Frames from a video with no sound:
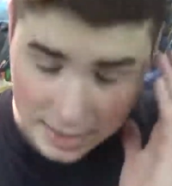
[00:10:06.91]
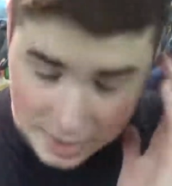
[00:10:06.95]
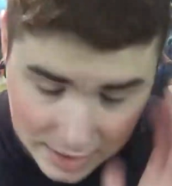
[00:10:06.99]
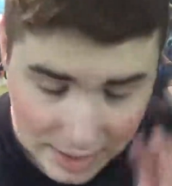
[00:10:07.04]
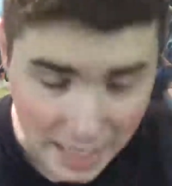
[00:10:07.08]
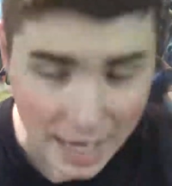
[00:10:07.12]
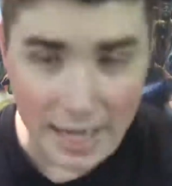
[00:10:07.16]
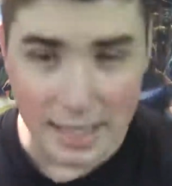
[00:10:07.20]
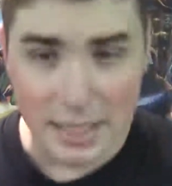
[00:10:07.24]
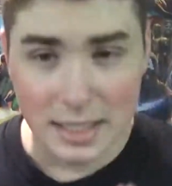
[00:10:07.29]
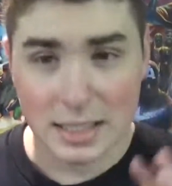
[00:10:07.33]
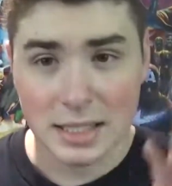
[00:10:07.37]

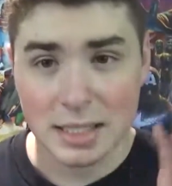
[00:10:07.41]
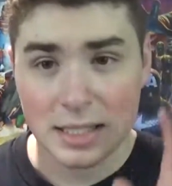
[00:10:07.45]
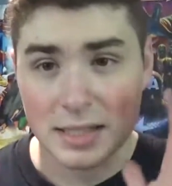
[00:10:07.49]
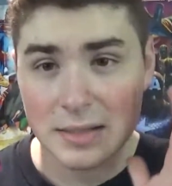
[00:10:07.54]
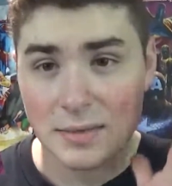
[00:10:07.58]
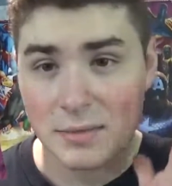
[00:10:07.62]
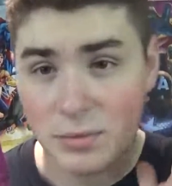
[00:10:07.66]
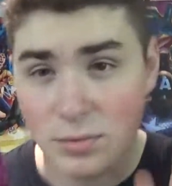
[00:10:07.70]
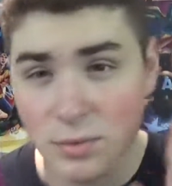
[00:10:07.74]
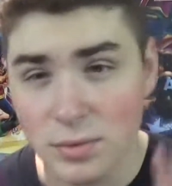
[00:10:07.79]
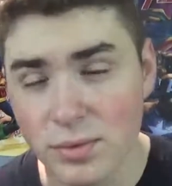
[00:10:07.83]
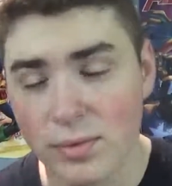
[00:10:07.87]

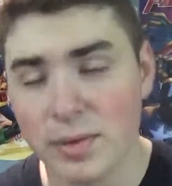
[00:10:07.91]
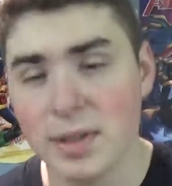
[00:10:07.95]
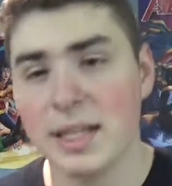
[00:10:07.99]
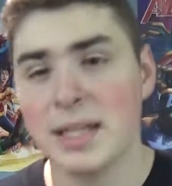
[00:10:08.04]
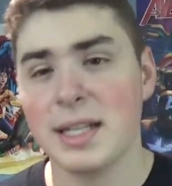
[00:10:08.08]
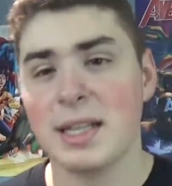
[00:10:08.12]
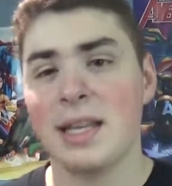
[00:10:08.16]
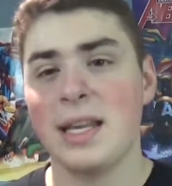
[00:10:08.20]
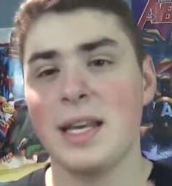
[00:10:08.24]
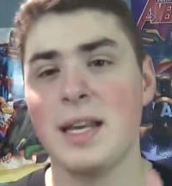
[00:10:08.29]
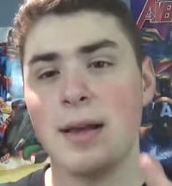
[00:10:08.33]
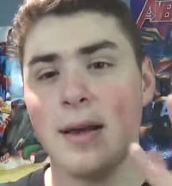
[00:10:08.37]
That's
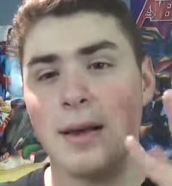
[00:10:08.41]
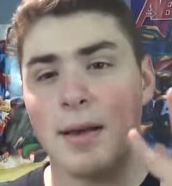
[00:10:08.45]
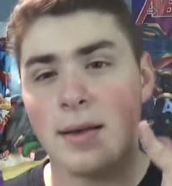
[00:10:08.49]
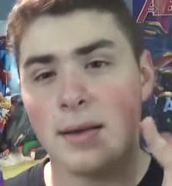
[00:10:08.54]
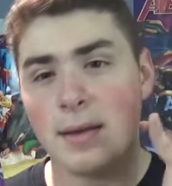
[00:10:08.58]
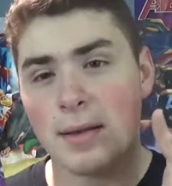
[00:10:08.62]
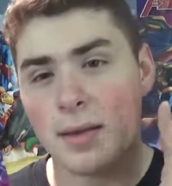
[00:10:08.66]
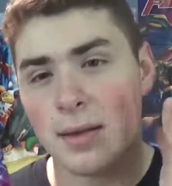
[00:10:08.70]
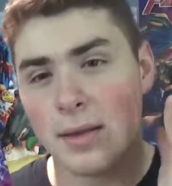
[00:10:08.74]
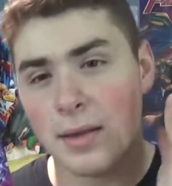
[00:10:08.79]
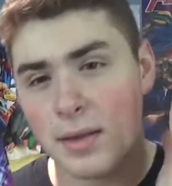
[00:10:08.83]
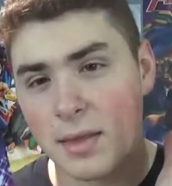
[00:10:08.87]
really
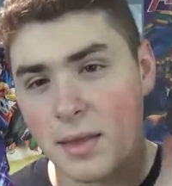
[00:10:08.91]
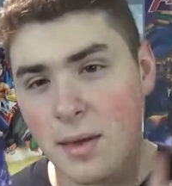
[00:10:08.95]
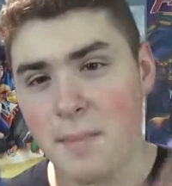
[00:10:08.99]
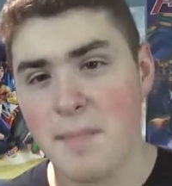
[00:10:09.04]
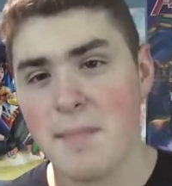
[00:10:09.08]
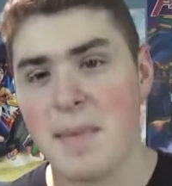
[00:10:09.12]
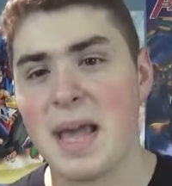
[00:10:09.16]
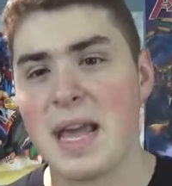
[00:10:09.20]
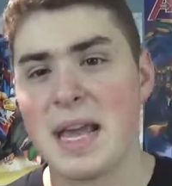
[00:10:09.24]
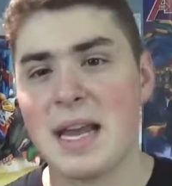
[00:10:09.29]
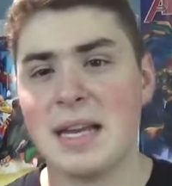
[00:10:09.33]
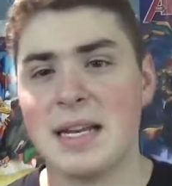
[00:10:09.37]
the
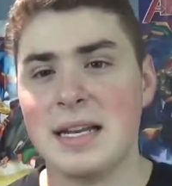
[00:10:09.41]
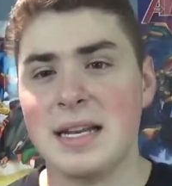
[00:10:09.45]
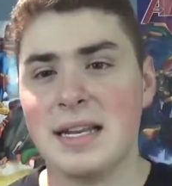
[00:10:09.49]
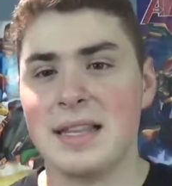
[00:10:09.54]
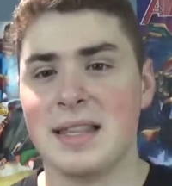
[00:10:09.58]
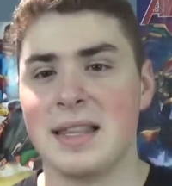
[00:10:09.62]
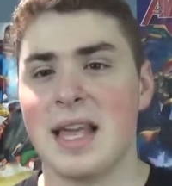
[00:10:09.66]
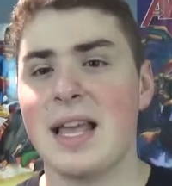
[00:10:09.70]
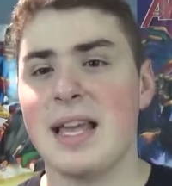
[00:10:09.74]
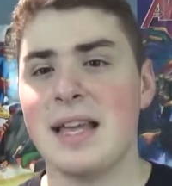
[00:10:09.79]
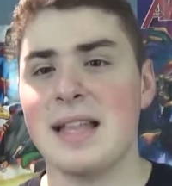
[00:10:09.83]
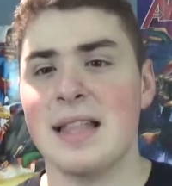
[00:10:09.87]
main
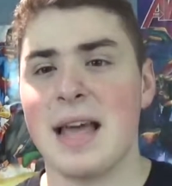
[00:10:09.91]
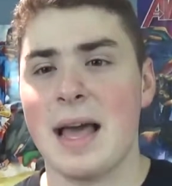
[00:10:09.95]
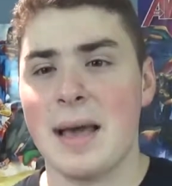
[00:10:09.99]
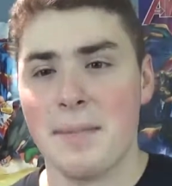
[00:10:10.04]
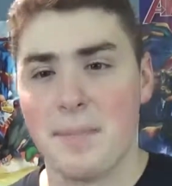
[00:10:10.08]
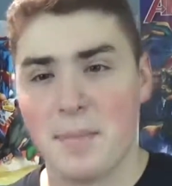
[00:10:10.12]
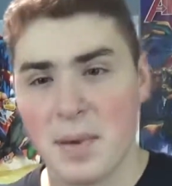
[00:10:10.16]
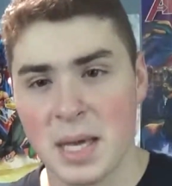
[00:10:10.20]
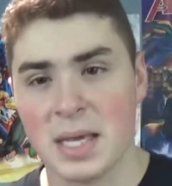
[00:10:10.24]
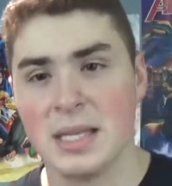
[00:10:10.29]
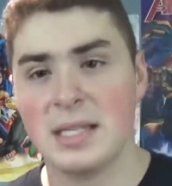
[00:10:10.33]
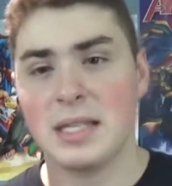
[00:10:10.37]
thing
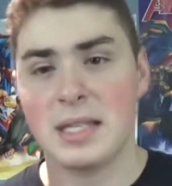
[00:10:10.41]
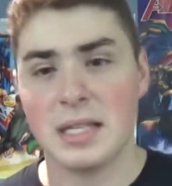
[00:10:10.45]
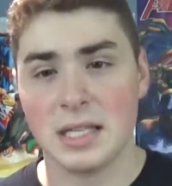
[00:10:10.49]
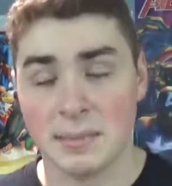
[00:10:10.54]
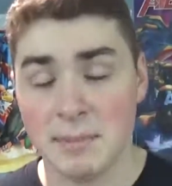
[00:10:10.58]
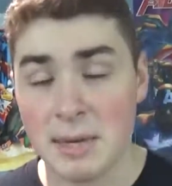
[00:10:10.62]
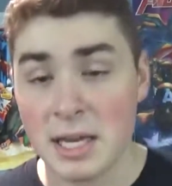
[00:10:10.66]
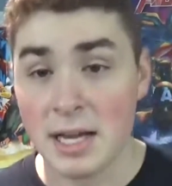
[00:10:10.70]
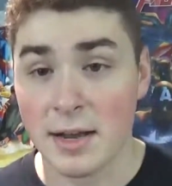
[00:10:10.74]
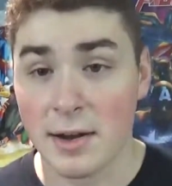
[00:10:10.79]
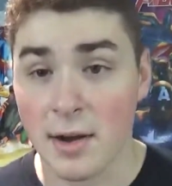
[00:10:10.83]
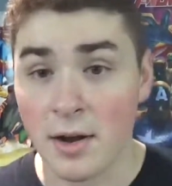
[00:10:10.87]
that pisses
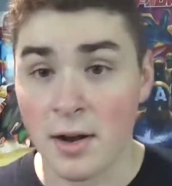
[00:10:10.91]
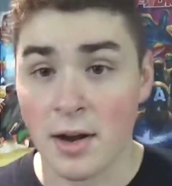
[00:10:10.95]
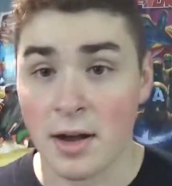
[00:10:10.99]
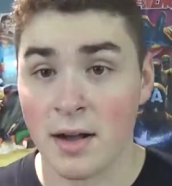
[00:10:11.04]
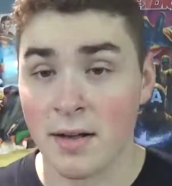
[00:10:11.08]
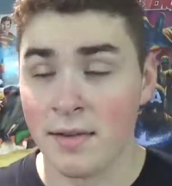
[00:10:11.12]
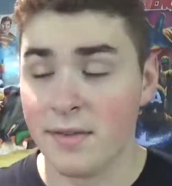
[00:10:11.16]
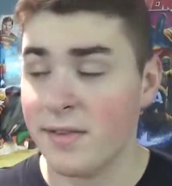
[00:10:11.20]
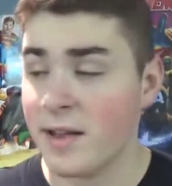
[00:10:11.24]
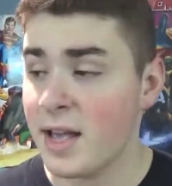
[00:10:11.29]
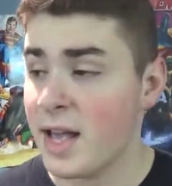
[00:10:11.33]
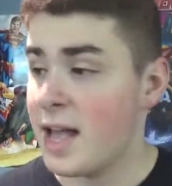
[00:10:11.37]
me
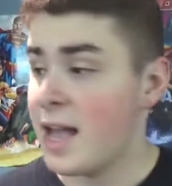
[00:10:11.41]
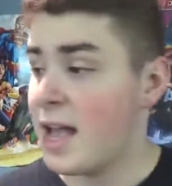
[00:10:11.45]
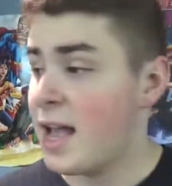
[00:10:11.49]
off.